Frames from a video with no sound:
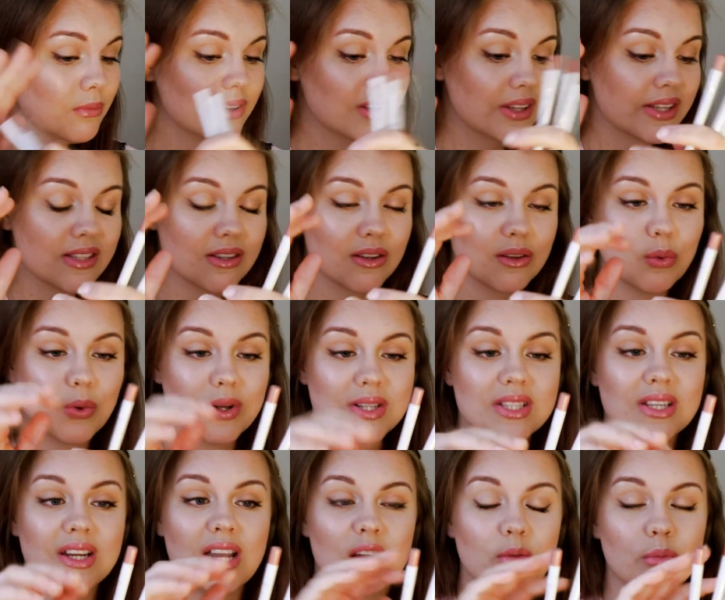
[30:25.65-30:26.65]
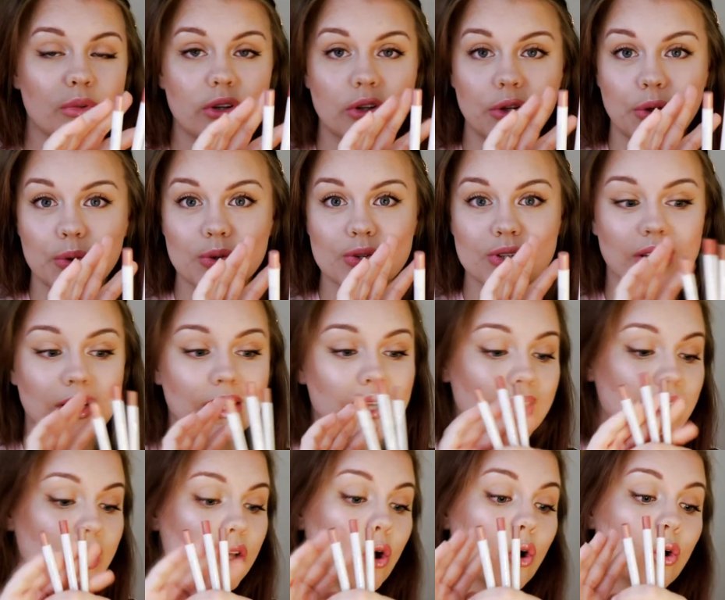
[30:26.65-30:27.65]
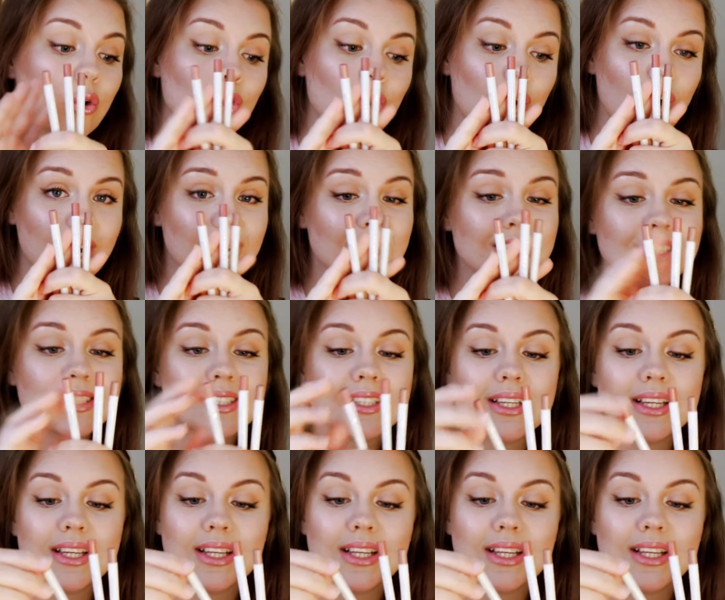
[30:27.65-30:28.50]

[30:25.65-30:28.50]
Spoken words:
but these are the ones that I've been using like a lot.